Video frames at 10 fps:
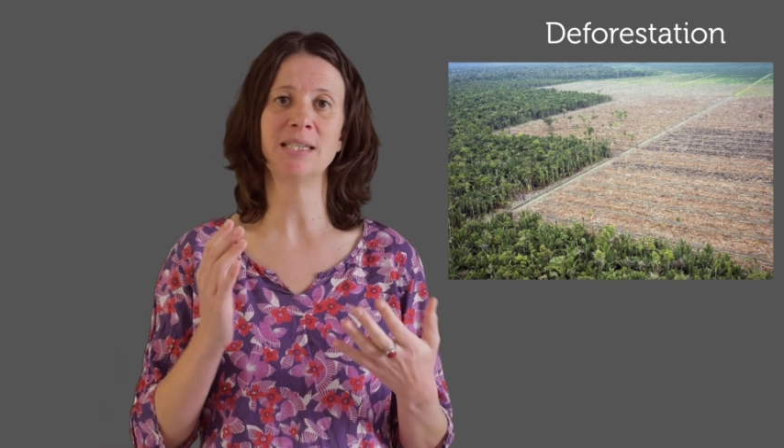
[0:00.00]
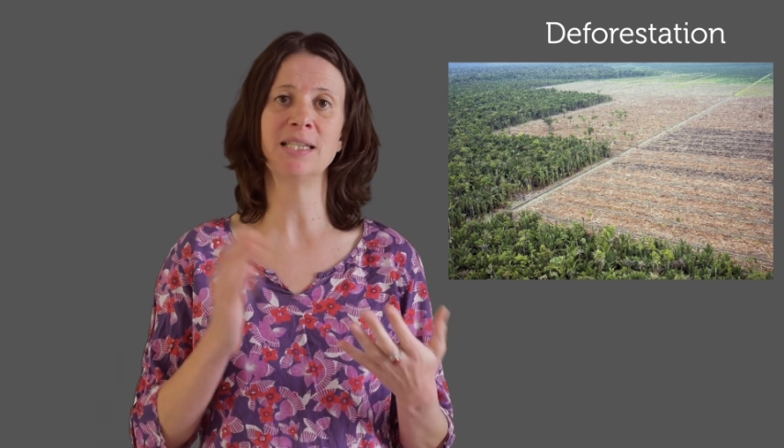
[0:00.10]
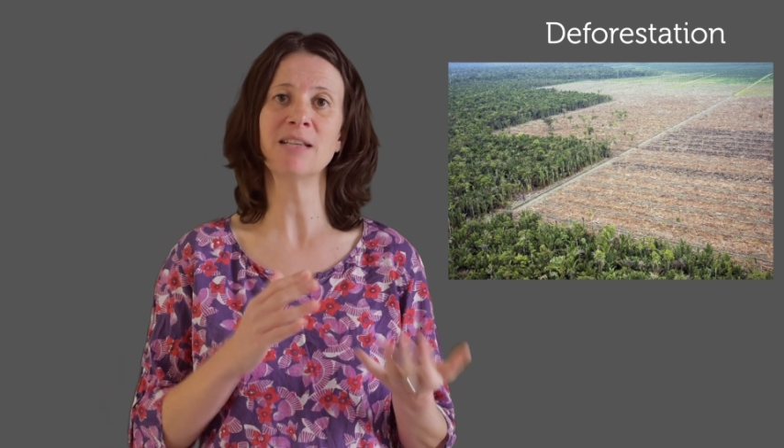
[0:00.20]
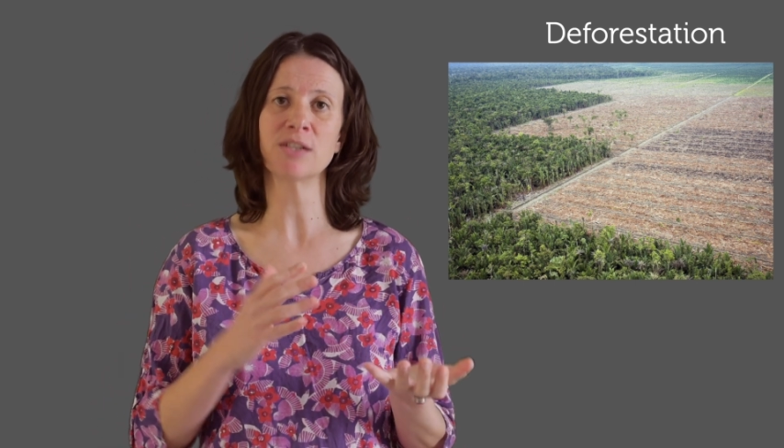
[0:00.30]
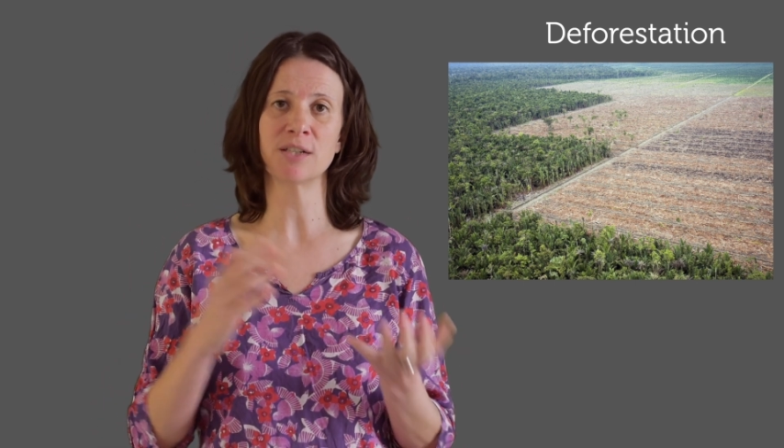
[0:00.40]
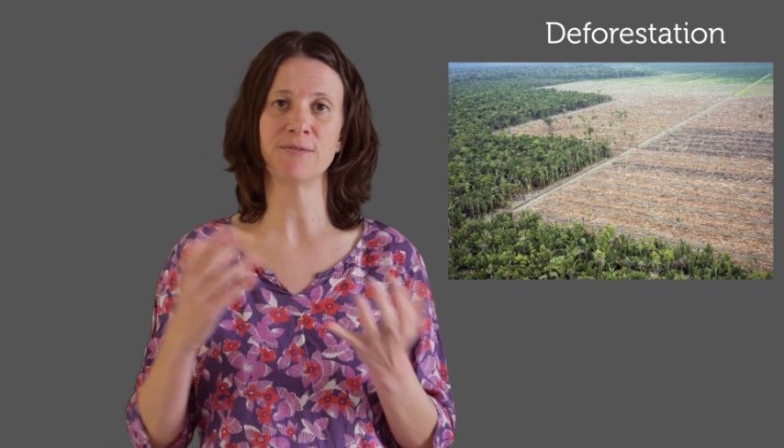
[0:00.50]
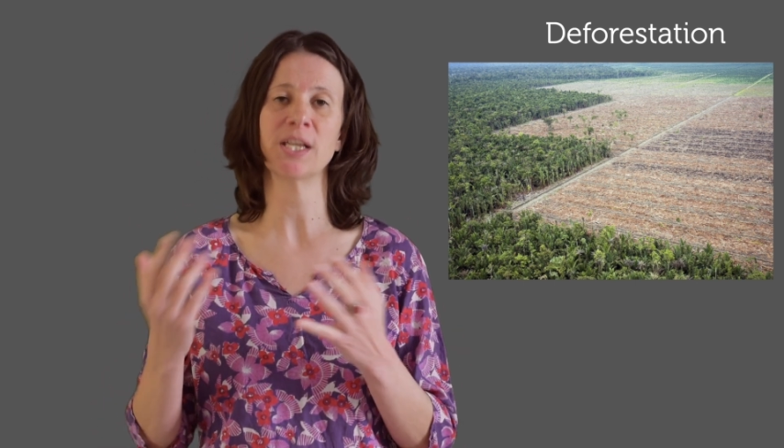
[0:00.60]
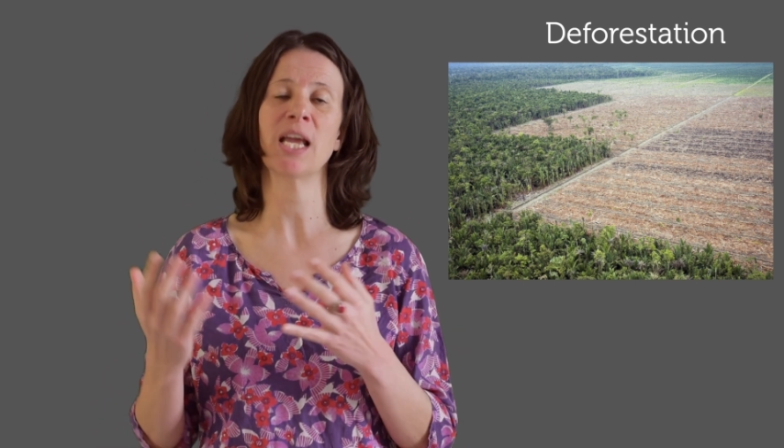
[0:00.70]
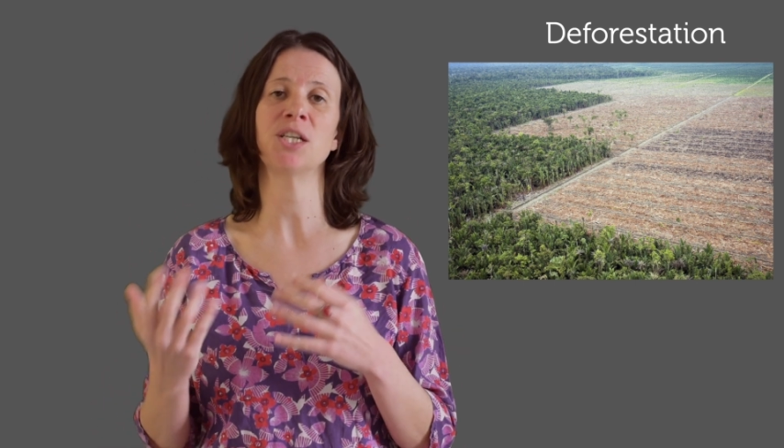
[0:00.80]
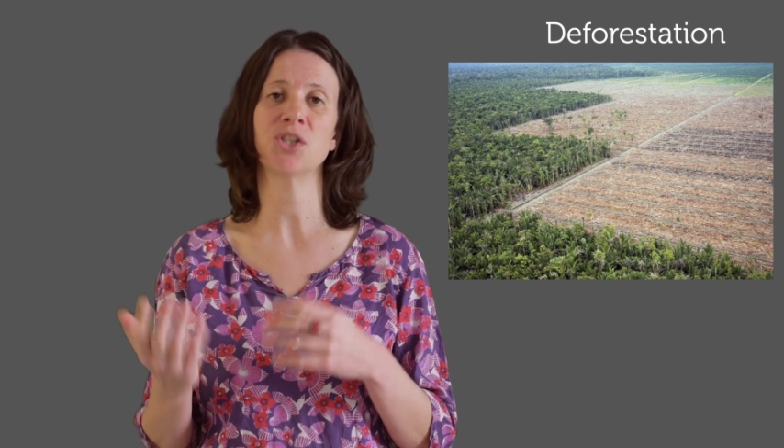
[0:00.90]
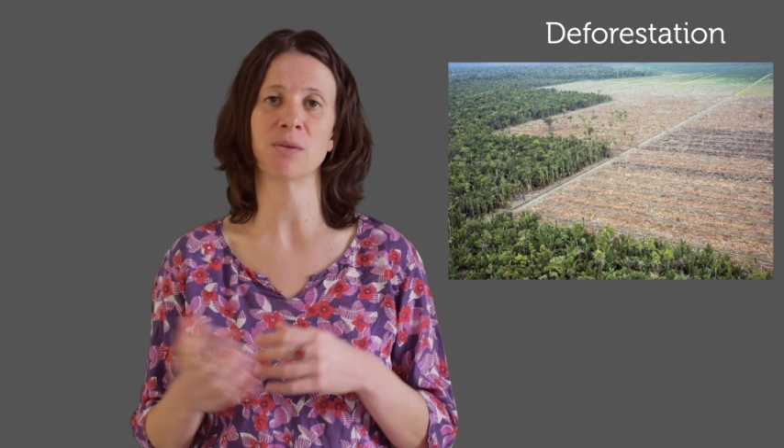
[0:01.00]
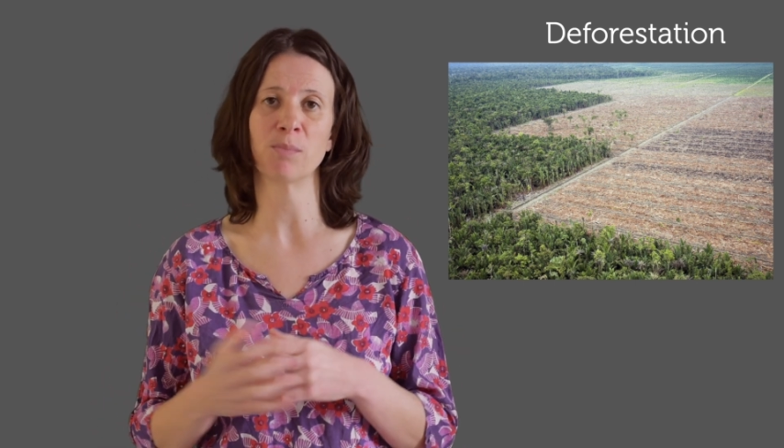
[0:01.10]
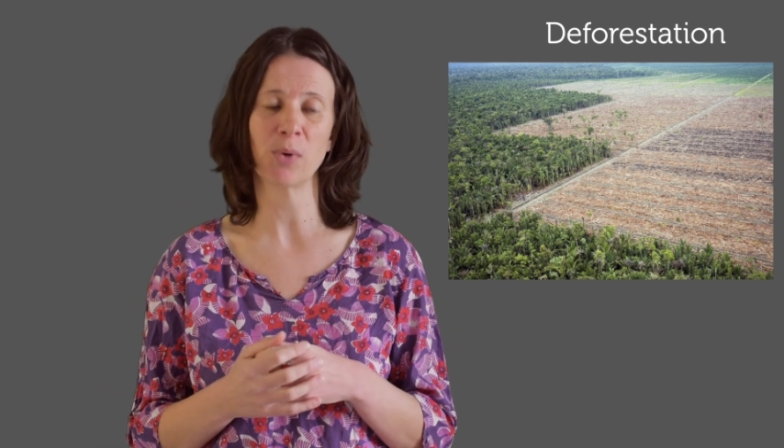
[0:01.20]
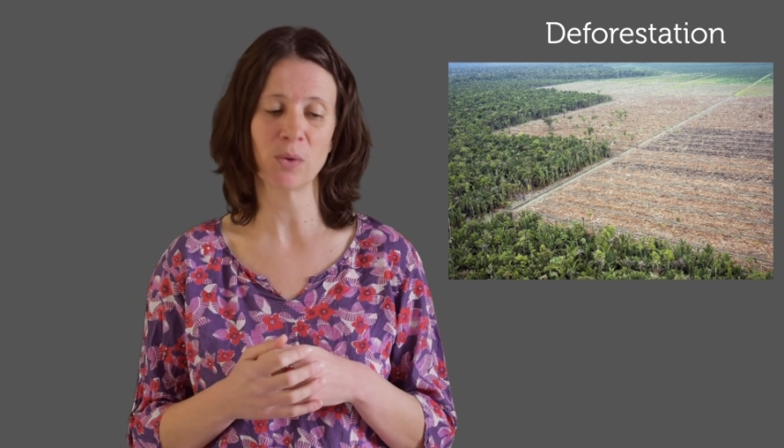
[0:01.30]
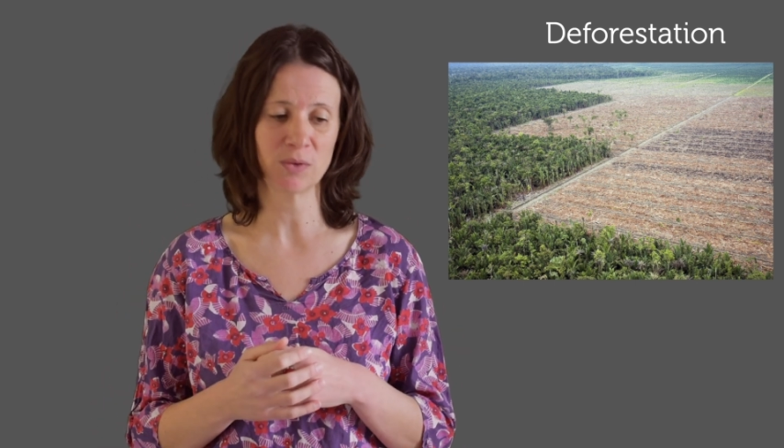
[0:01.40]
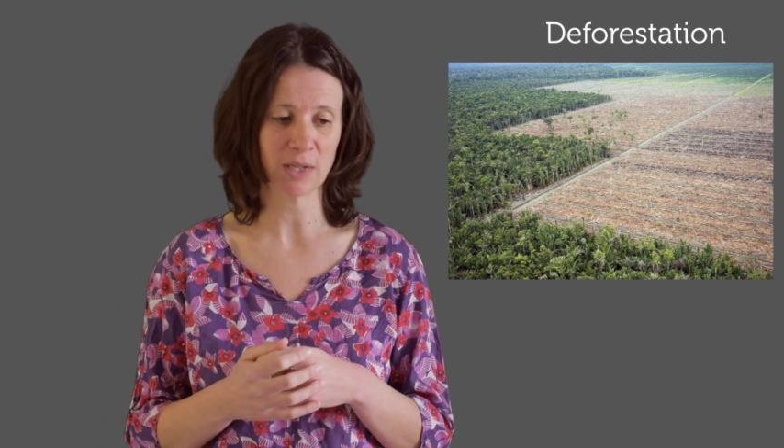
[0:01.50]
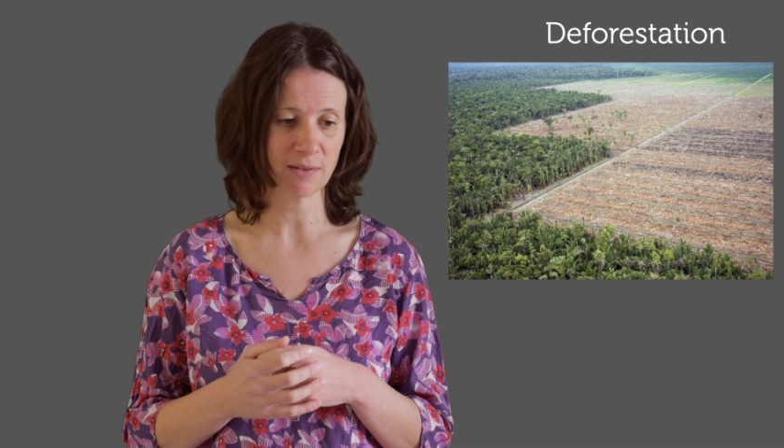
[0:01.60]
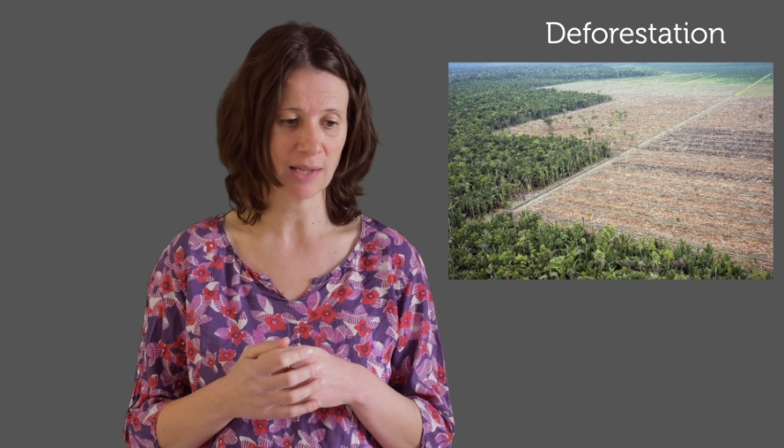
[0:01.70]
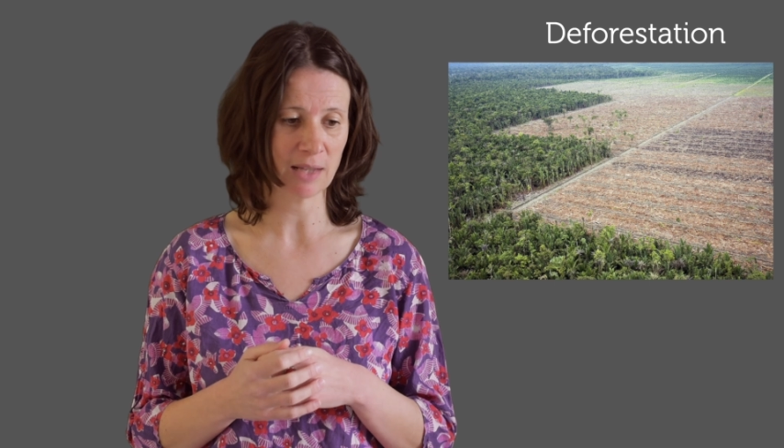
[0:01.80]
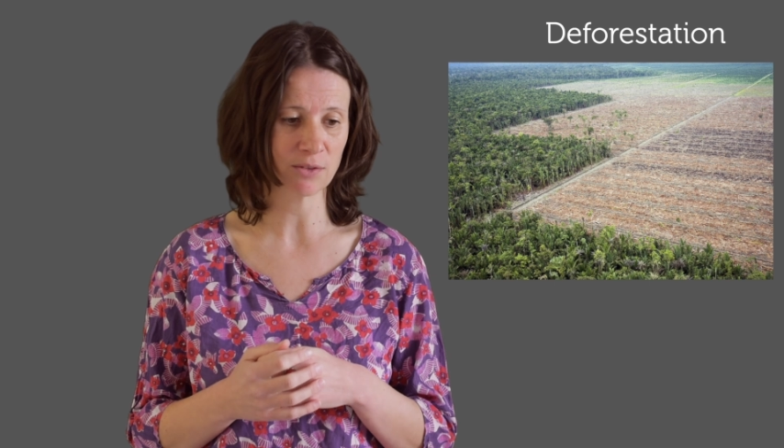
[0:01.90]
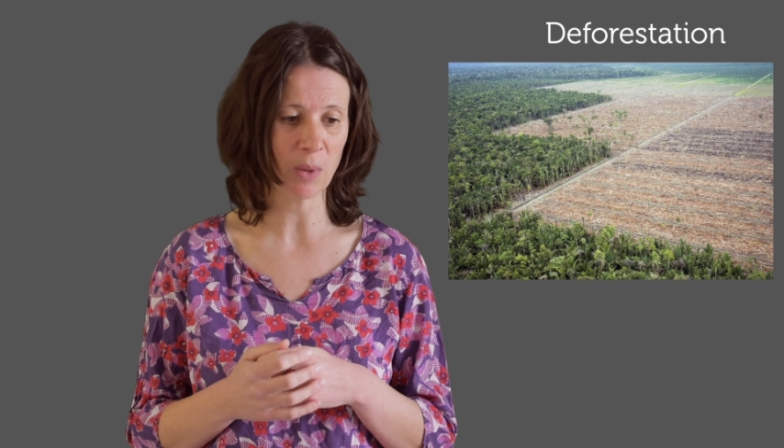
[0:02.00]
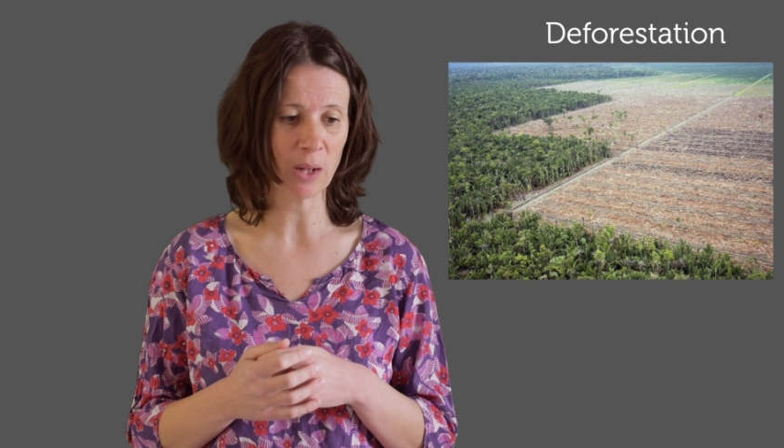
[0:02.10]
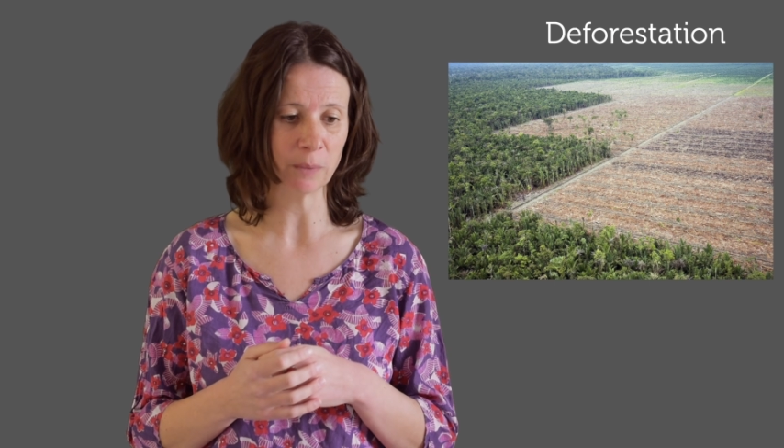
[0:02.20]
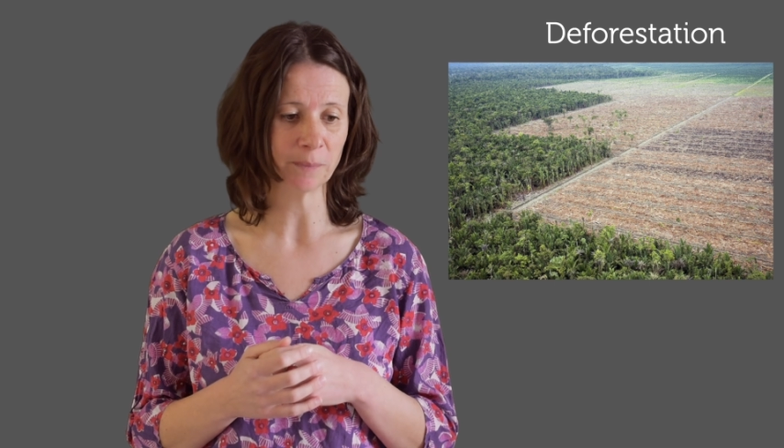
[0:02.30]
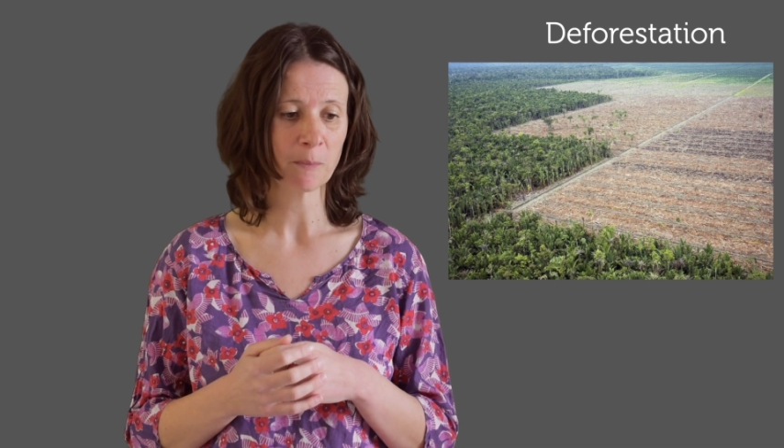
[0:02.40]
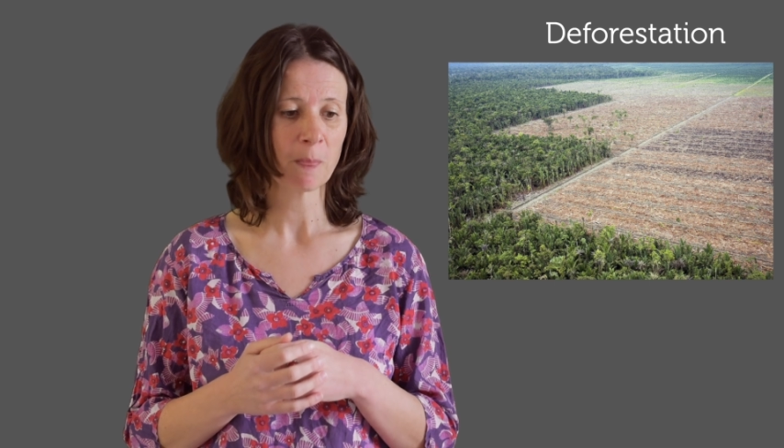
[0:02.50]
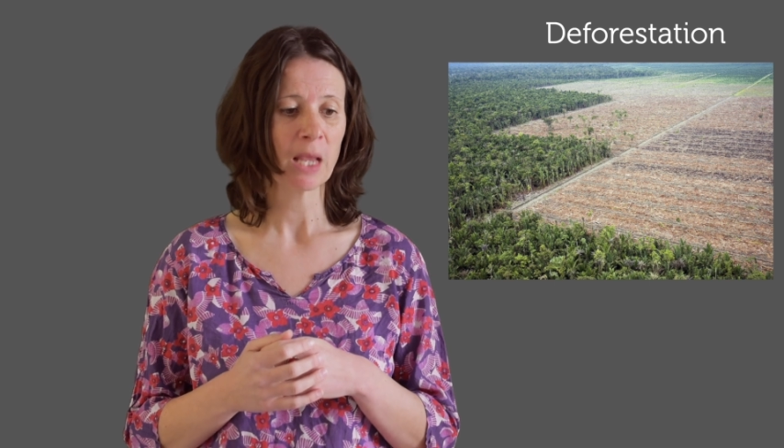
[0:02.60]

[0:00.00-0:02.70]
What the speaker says: desertification process as well.